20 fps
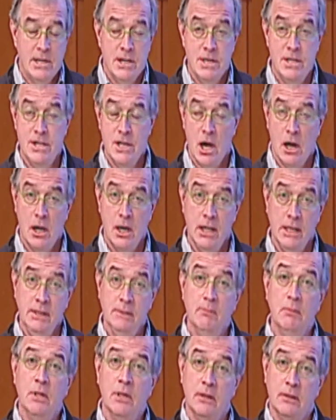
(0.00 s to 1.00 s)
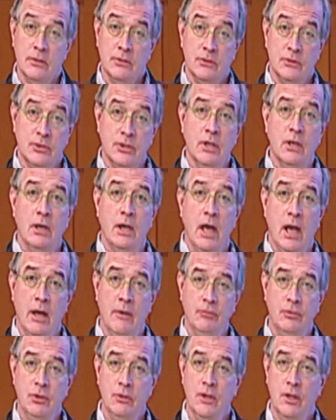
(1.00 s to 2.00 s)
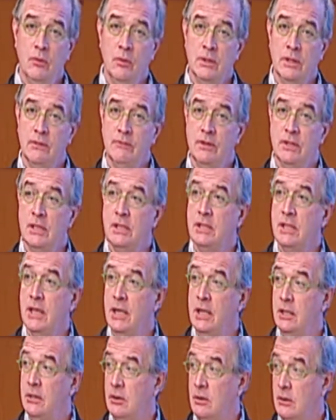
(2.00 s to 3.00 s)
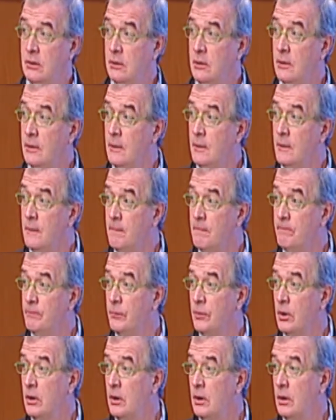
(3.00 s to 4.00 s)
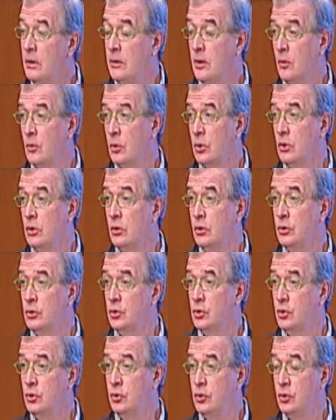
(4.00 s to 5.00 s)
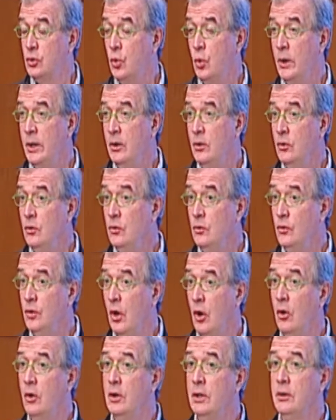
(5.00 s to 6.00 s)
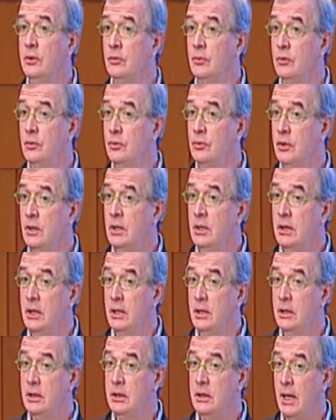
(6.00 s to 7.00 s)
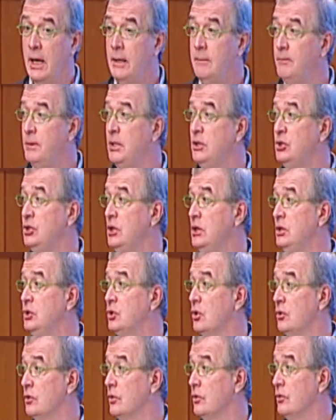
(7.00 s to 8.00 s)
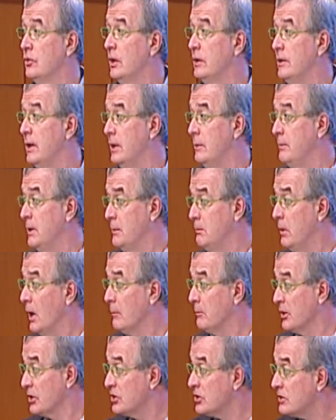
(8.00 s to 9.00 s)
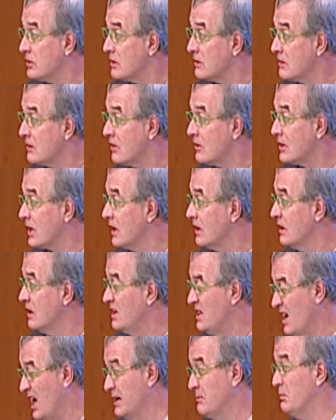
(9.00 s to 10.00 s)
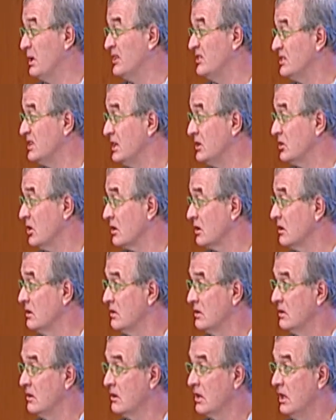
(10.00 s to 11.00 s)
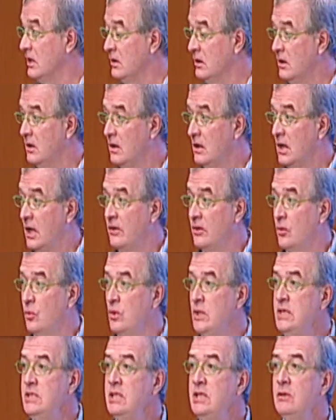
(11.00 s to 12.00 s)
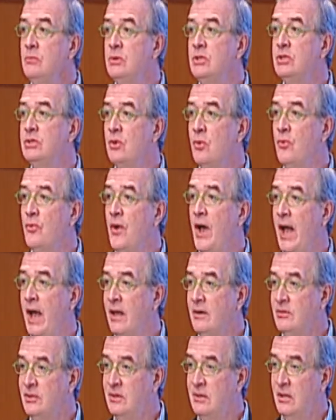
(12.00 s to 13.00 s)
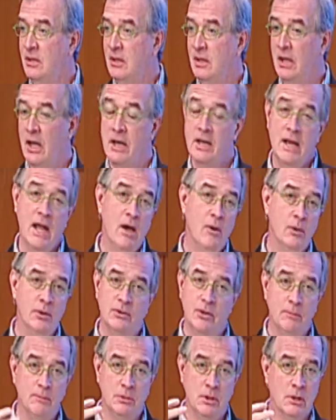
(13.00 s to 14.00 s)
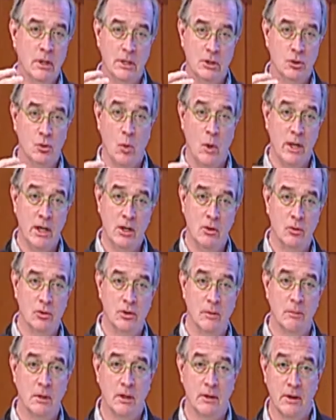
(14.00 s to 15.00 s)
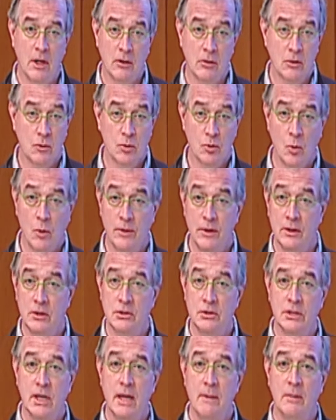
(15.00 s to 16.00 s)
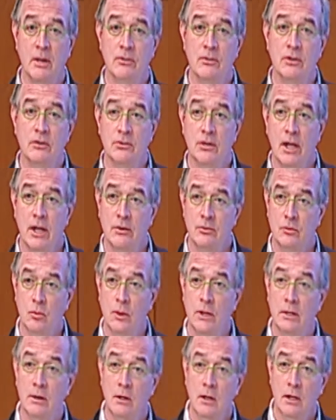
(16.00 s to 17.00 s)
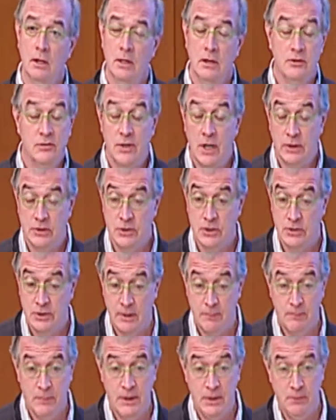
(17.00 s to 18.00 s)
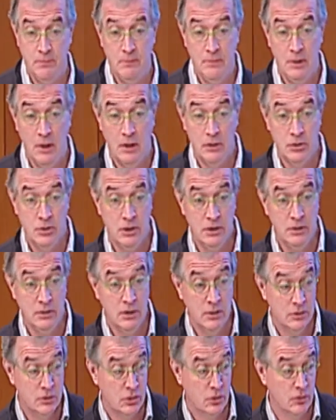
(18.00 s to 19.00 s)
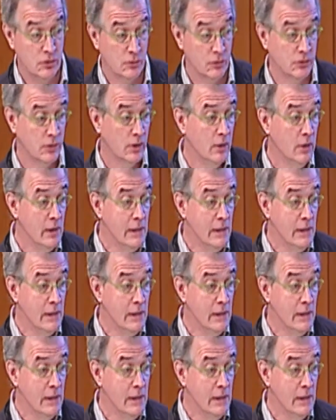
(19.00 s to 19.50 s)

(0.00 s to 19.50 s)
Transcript: Nine months after they were given the data, there were 12 articles in NPG journals that had been published. Okay, nine months it took. Okay, and the reason it was so fast, and now it's up to like 20 or something like that. There was one that just came out this last week. It's not just NPG journals.